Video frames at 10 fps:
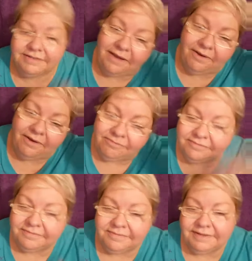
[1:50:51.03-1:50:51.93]
So
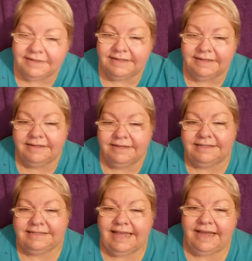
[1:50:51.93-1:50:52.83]

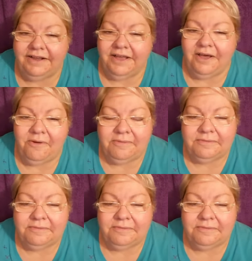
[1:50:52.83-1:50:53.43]
just let it go.